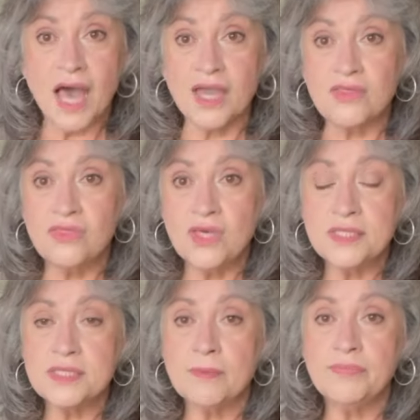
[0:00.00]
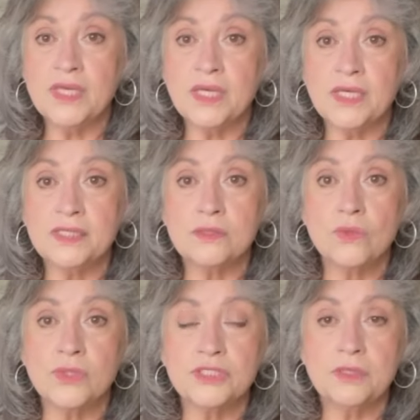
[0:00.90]
I think something is
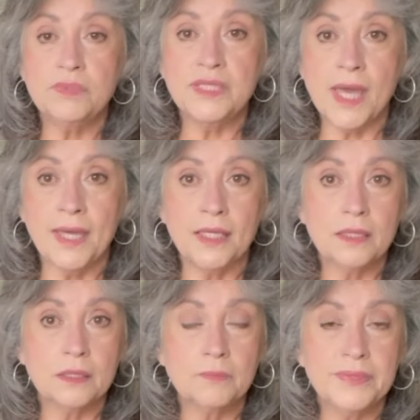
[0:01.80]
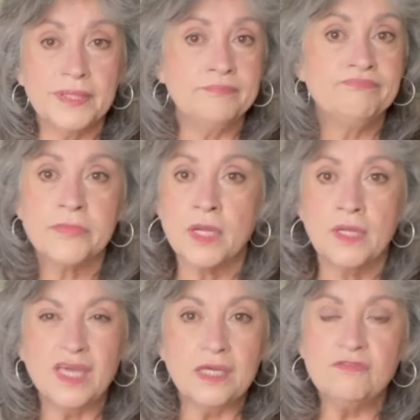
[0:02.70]
going to be a little bit,
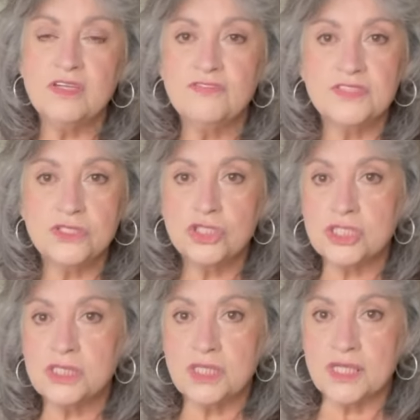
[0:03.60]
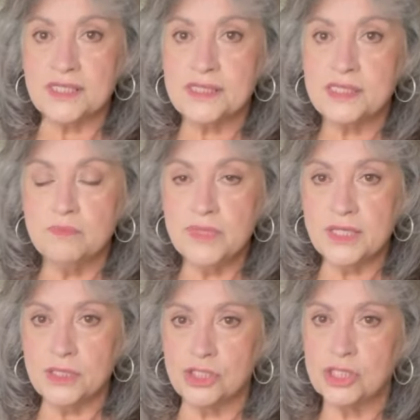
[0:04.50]
even if it's just a
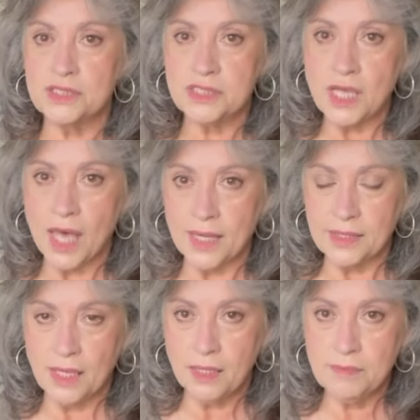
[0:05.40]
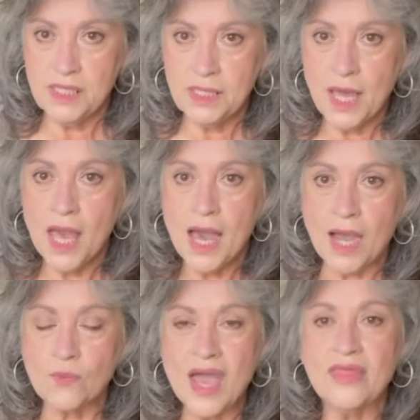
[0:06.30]
smidge tight on me, I
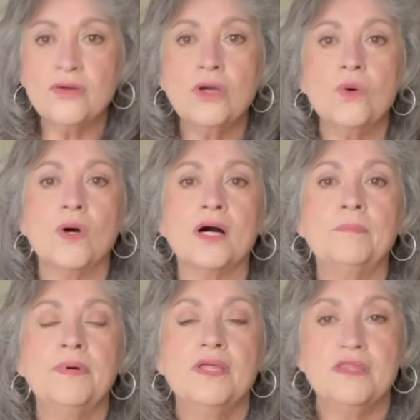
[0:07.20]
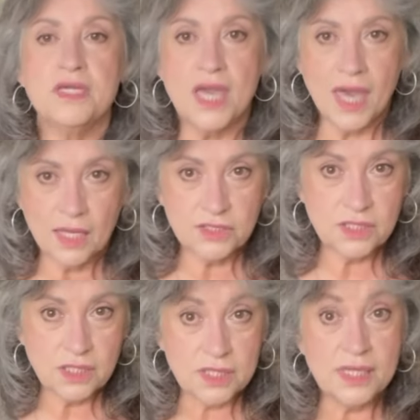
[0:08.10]
rather go up the, to
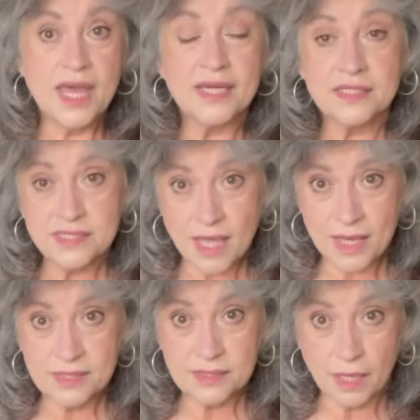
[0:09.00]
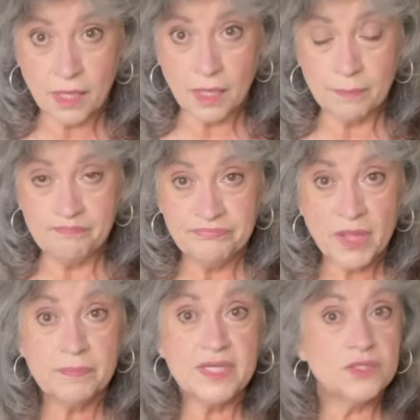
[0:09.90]
the next size up
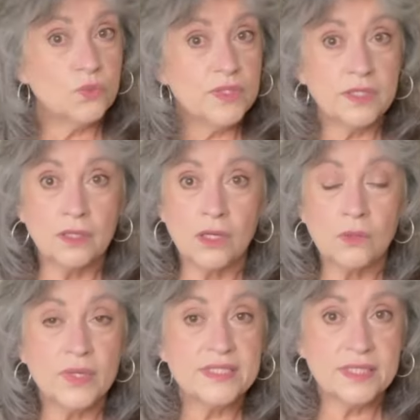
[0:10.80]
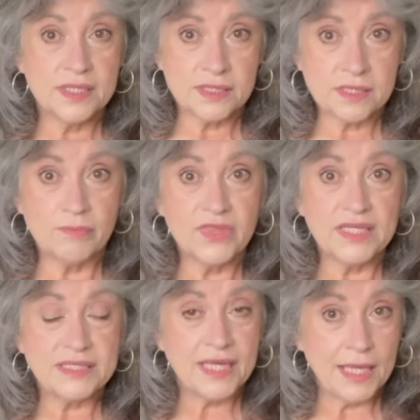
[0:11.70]
because we can always get
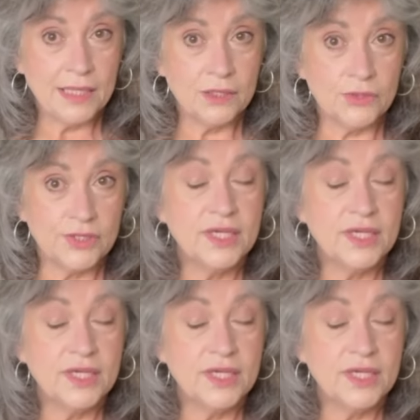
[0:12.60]
something tailored